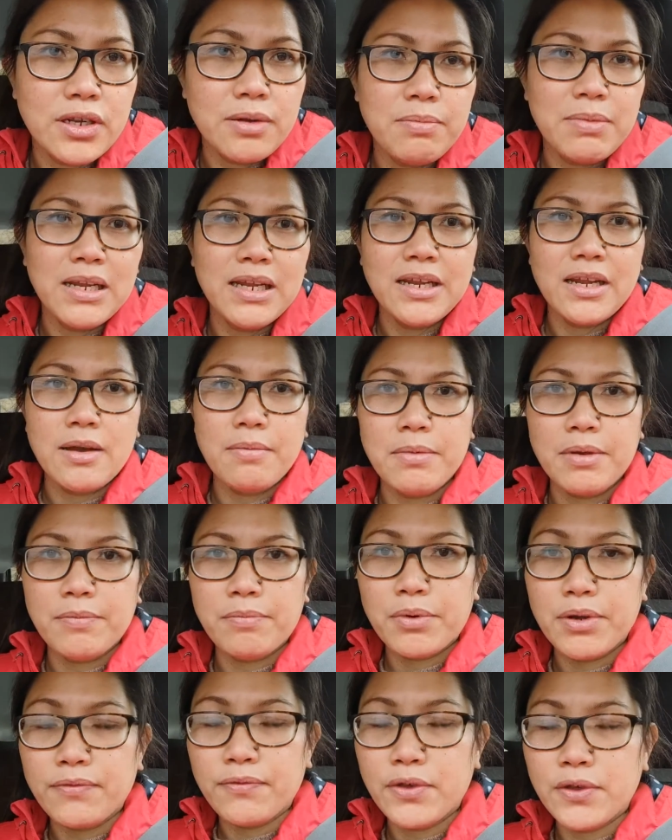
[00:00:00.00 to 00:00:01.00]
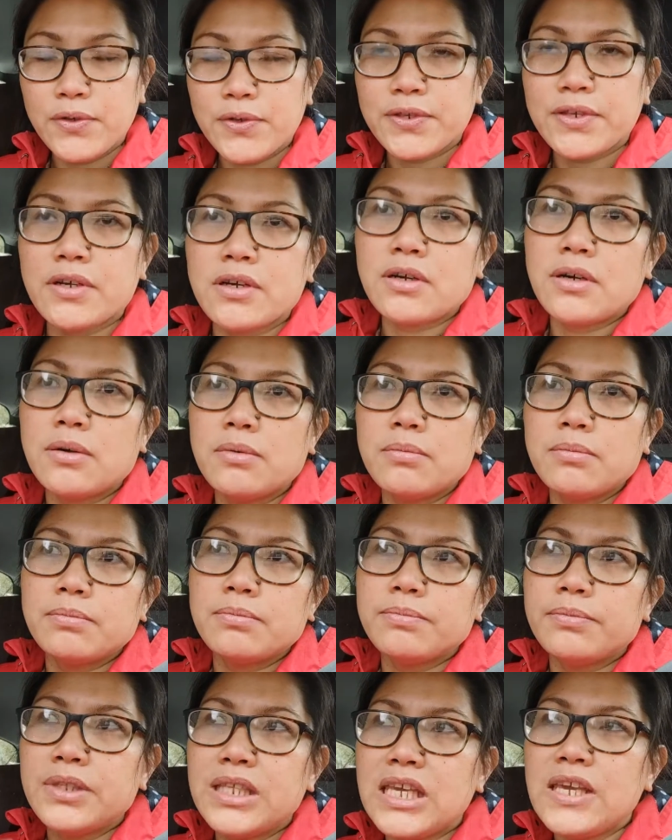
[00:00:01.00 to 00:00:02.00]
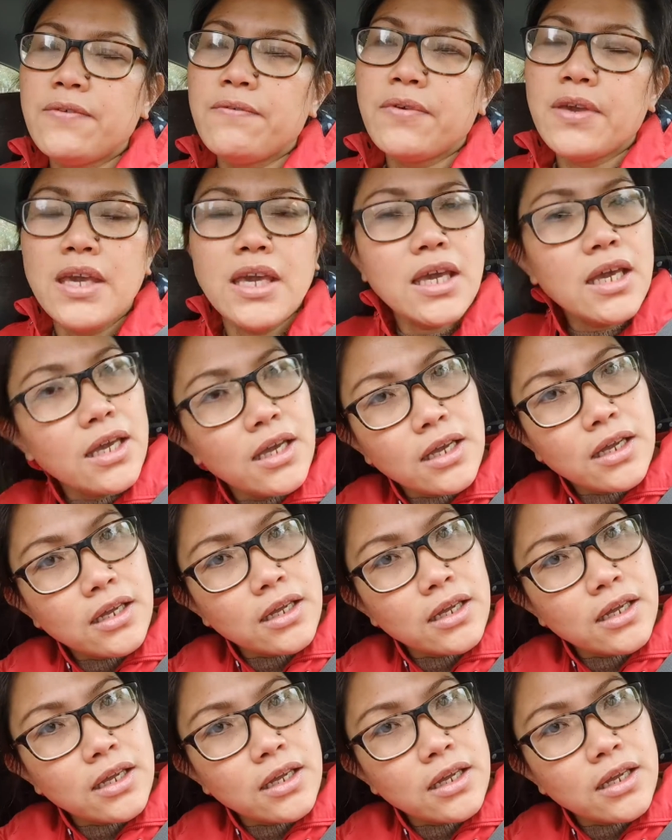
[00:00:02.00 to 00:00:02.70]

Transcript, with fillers: nabili naming previous TV.